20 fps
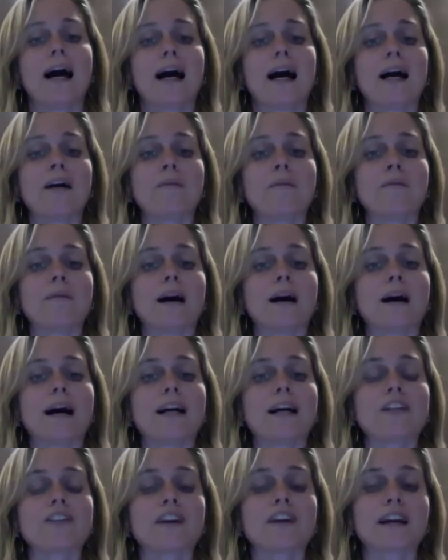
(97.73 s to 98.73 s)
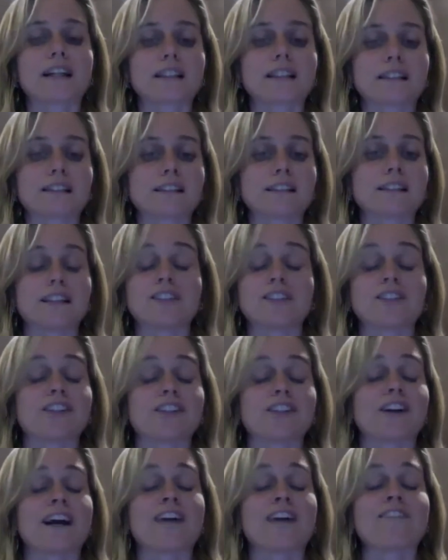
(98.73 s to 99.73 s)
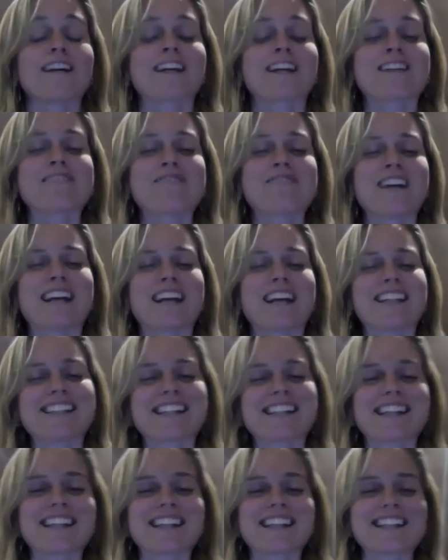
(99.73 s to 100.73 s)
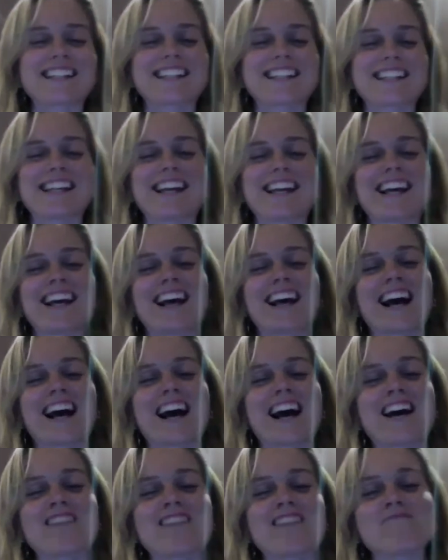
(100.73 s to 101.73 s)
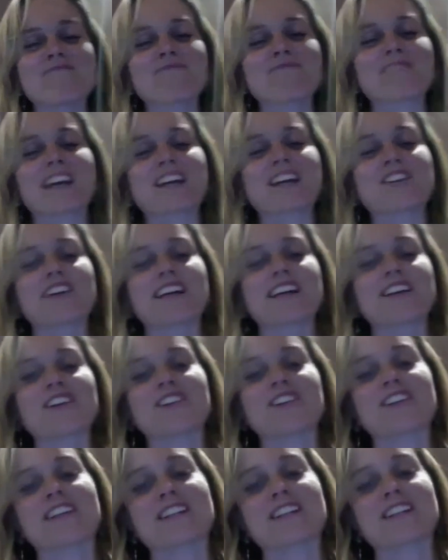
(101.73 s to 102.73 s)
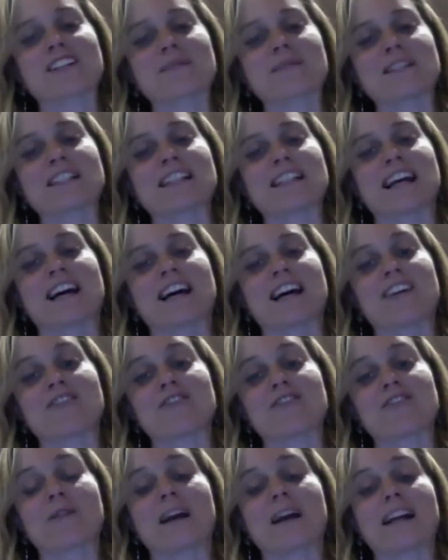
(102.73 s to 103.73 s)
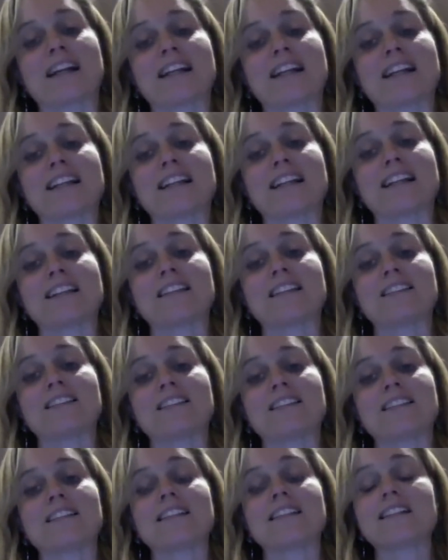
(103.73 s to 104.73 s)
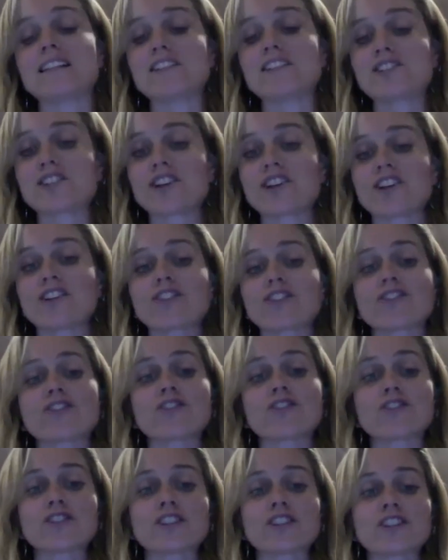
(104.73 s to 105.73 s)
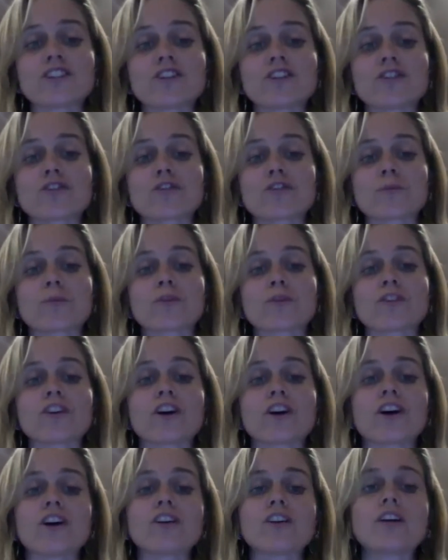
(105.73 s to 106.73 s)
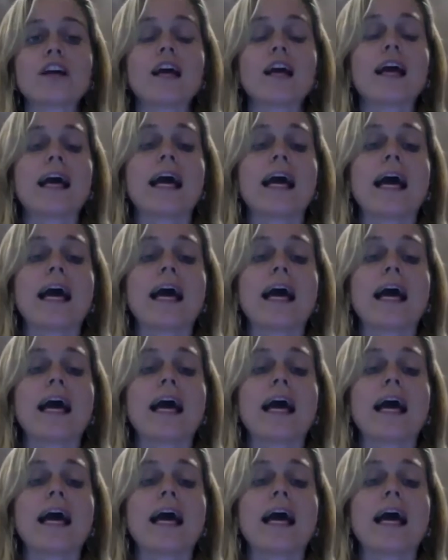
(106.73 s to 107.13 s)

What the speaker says: I recommend this Attract Yoga Customers Now to any teacher, student, entrepreneur,